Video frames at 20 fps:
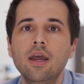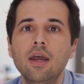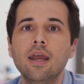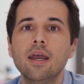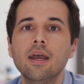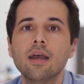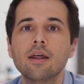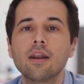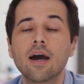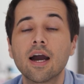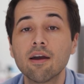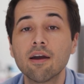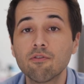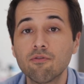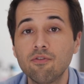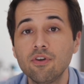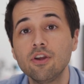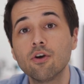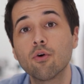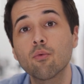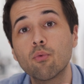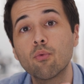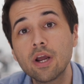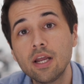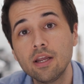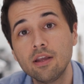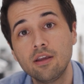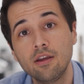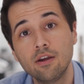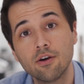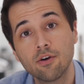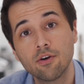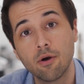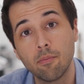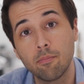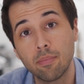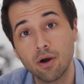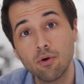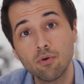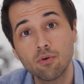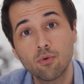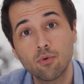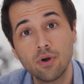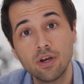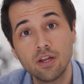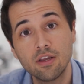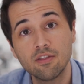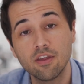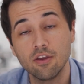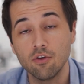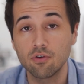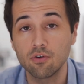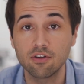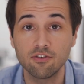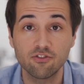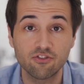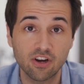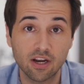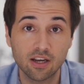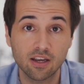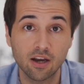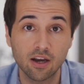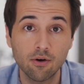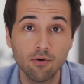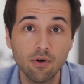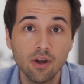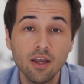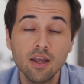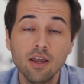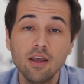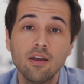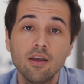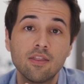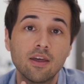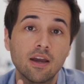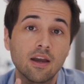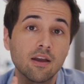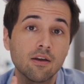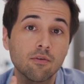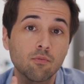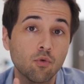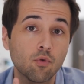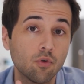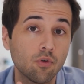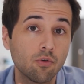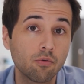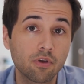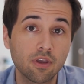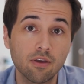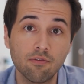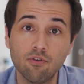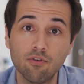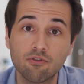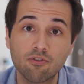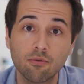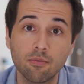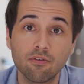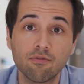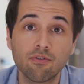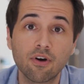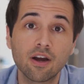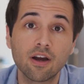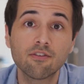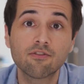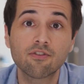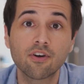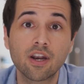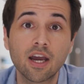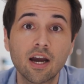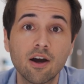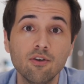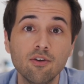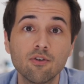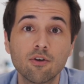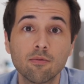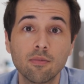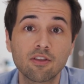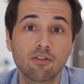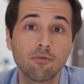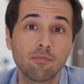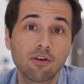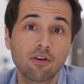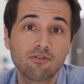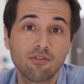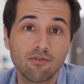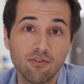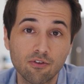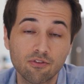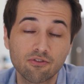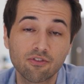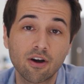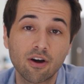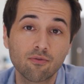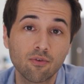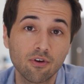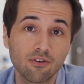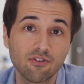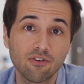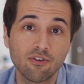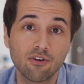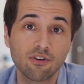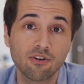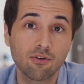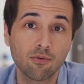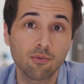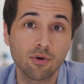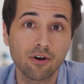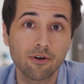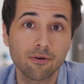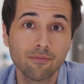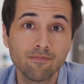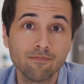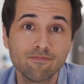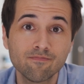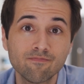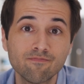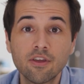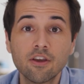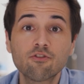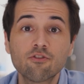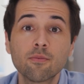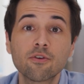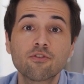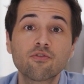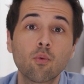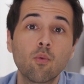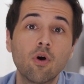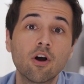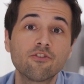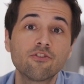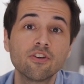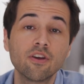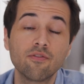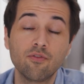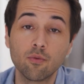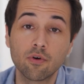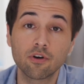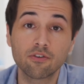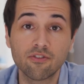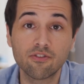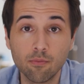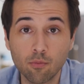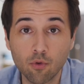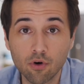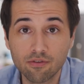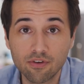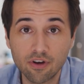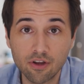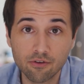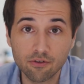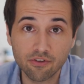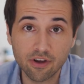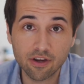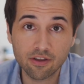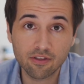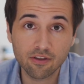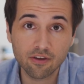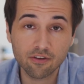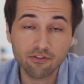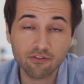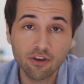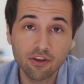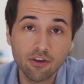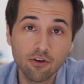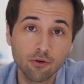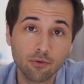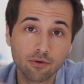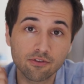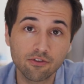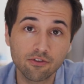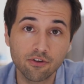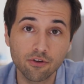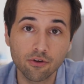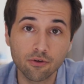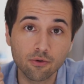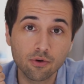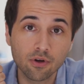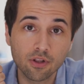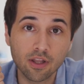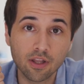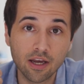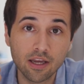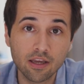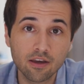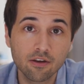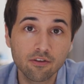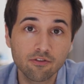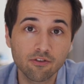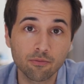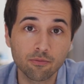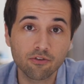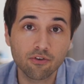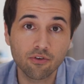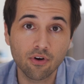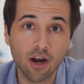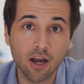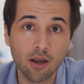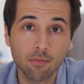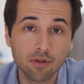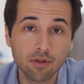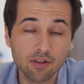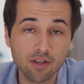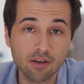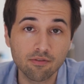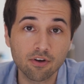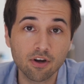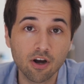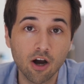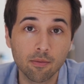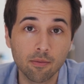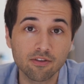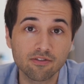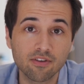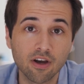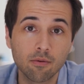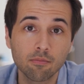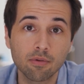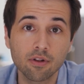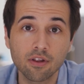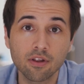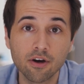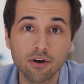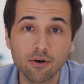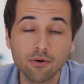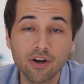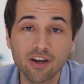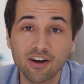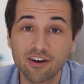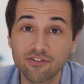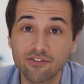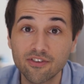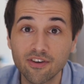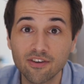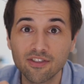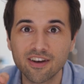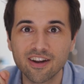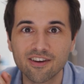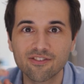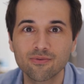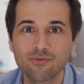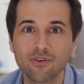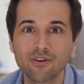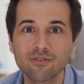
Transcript: And I have a video right here about quitting that you can check out that will give you some advice on how you can make the best of your software engineering career. Thanks so much for watching. If you want to see more videos like this, you know what to do. Like, subscribe, leave a comment down below, and I'll see you in the next